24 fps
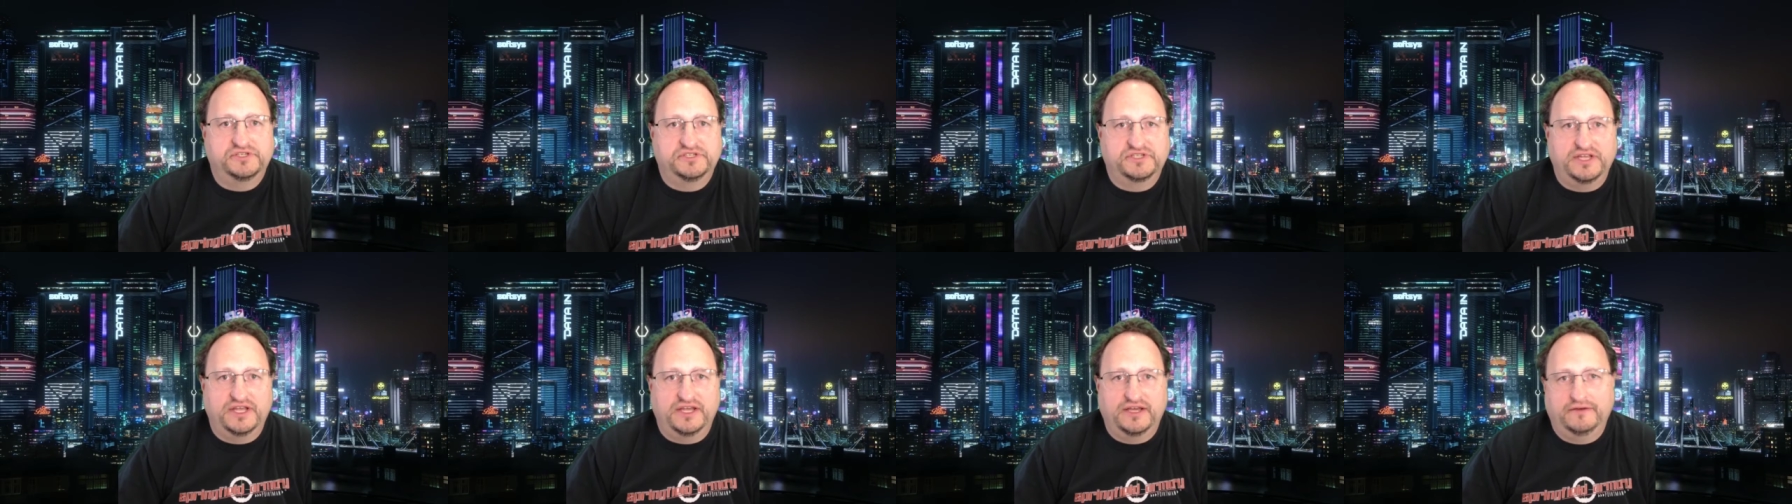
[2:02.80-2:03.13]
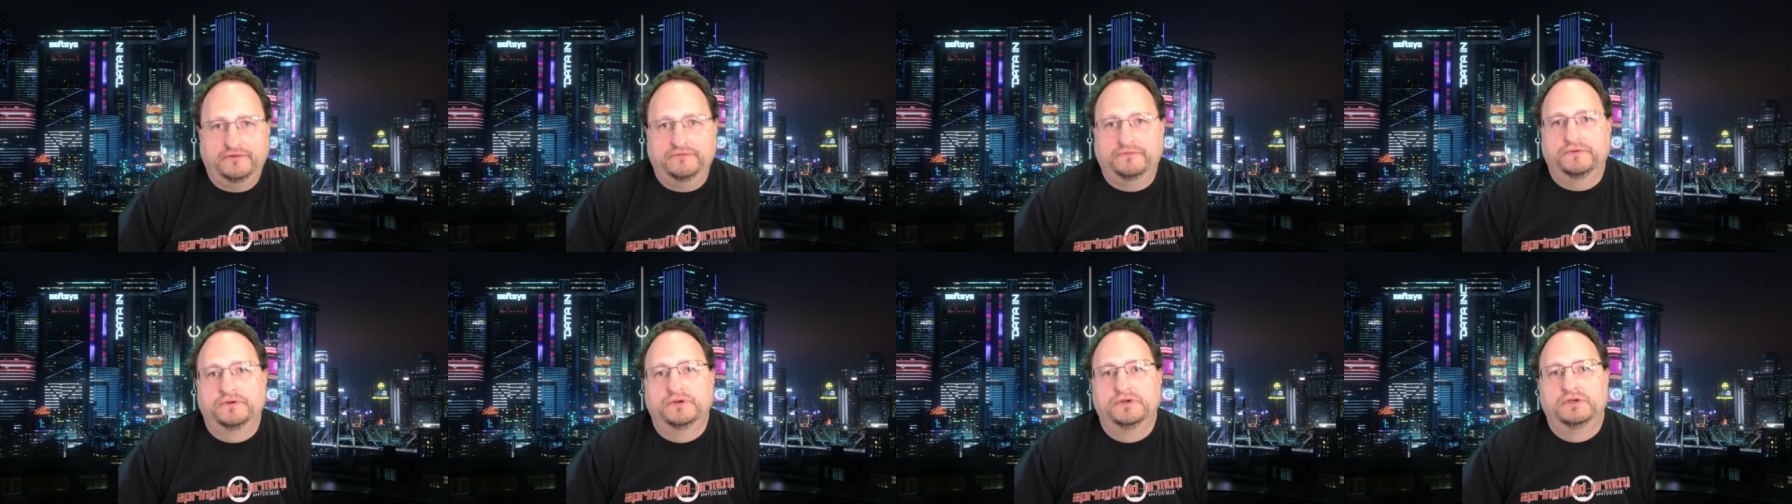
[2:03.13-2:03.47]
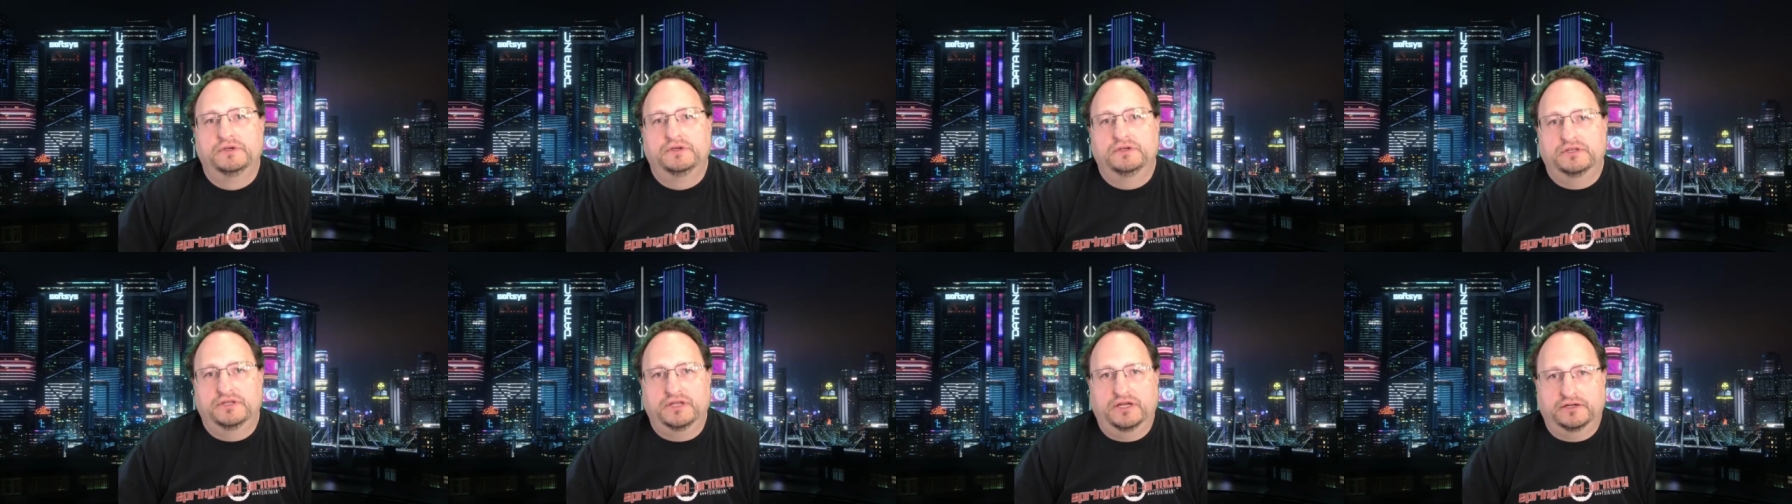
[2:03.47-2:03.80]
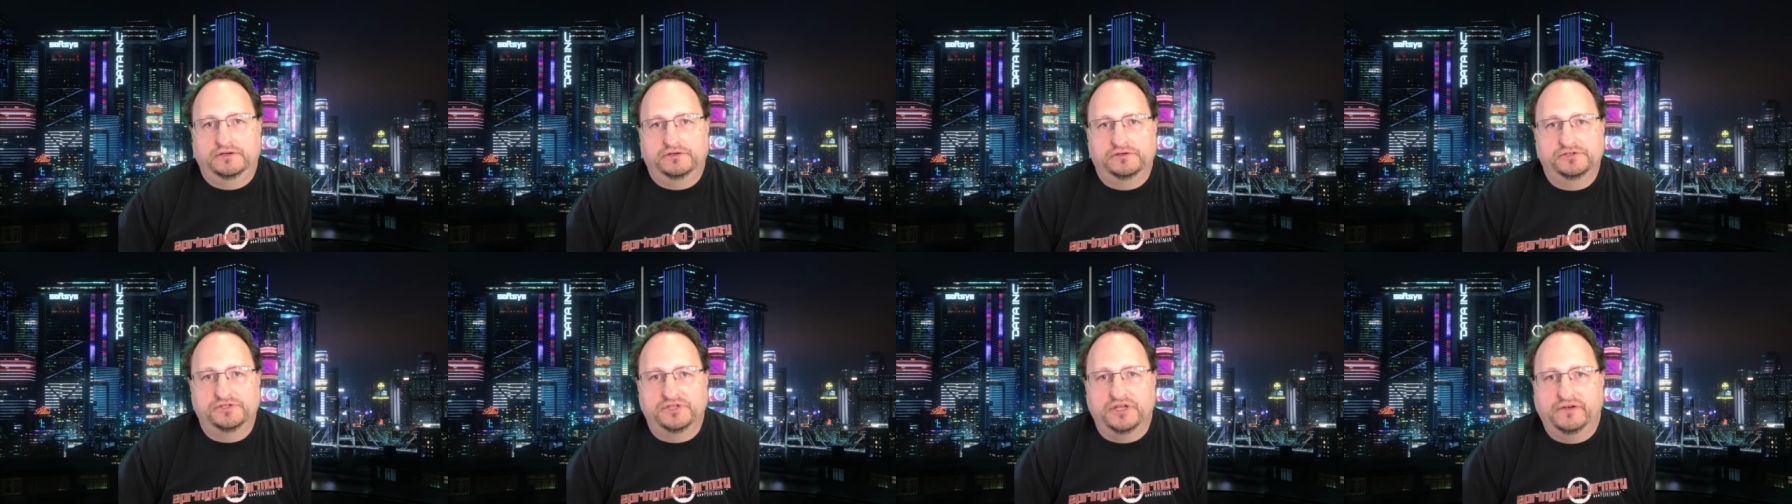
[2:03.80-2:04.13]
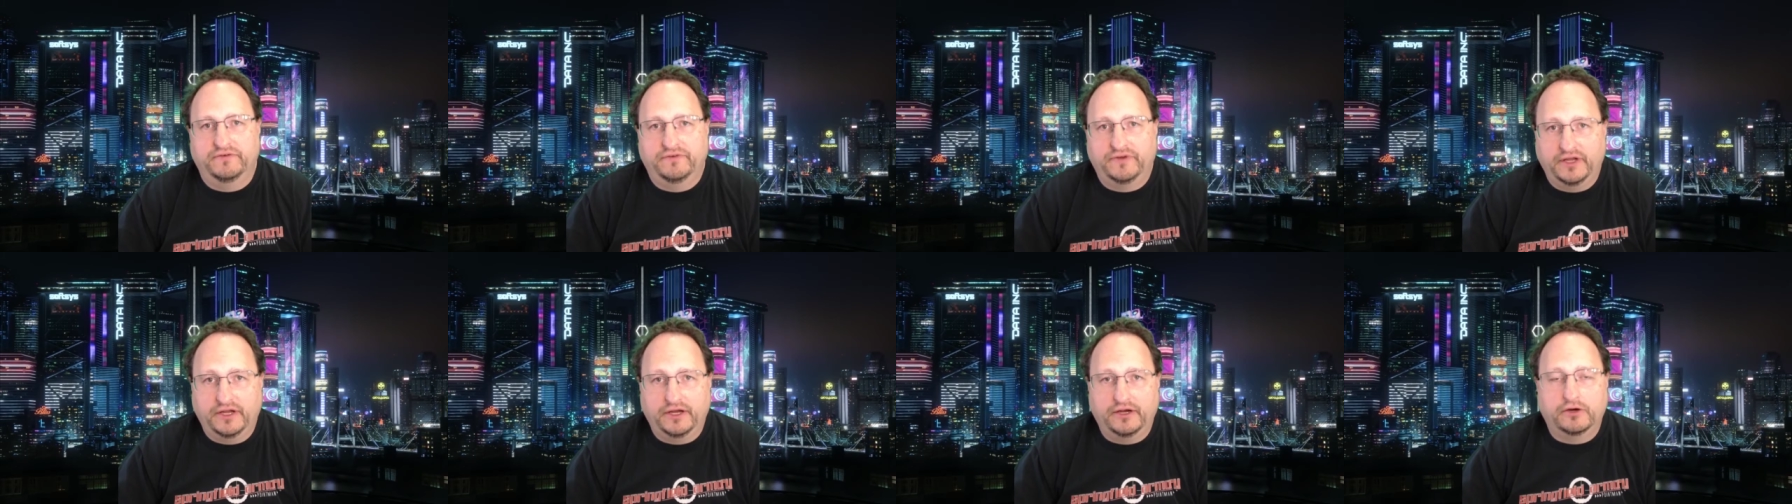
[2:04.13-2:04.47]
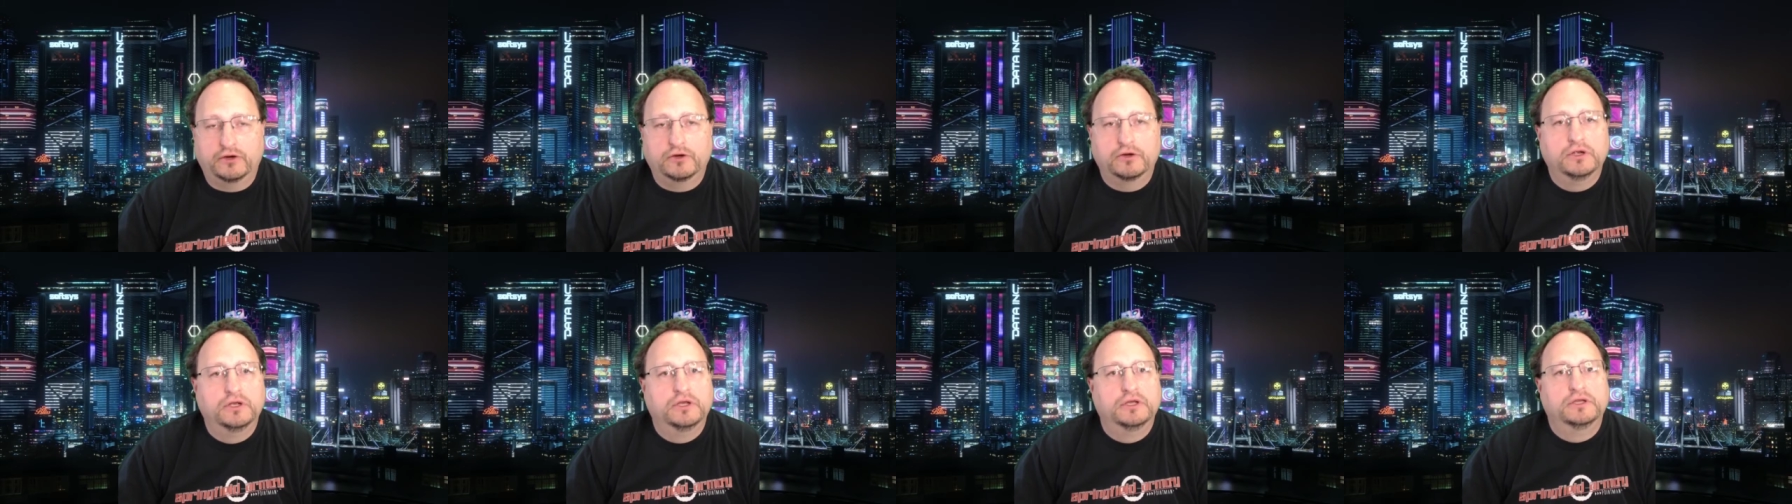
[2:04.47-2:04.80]
nursing staff, doctor staff
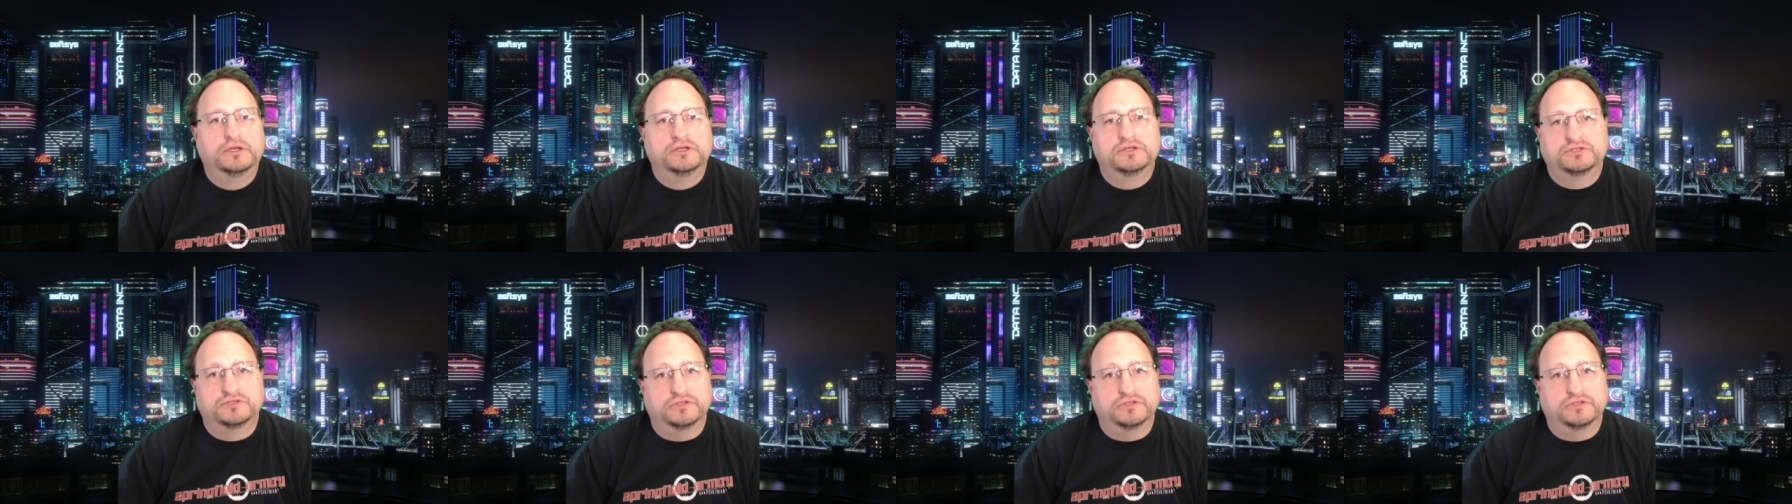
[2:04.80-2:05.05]
care.